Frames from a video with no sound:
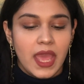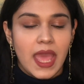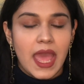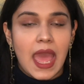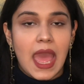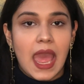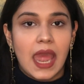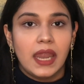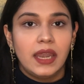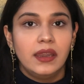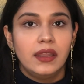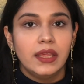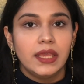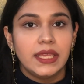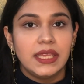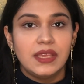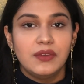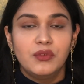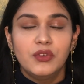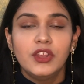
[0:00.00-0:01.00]
And
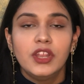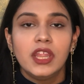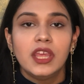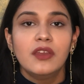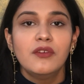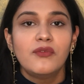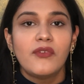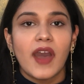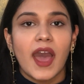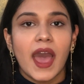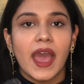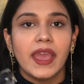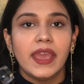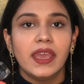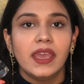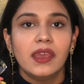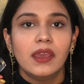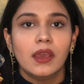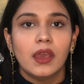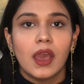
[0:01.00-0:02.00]
even if
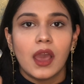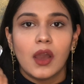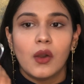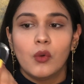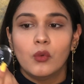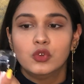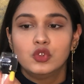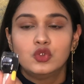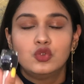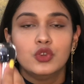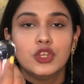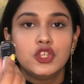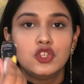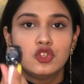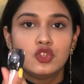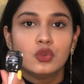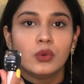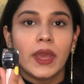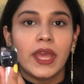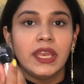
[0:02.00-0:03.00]
I switch
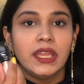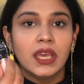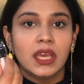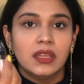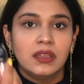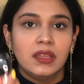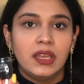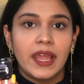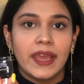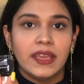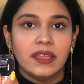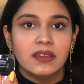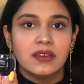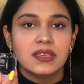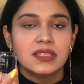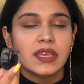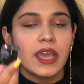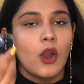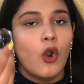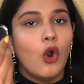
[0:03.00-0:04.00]
to any other
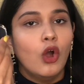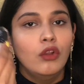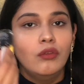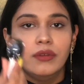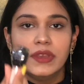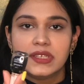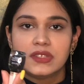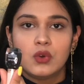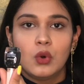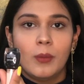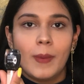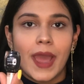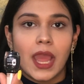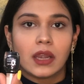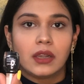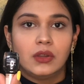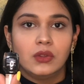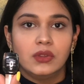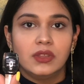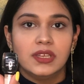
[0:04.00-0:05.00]
liners, I always go
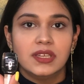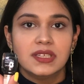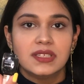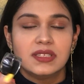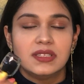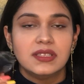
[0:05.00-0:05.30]
back to this.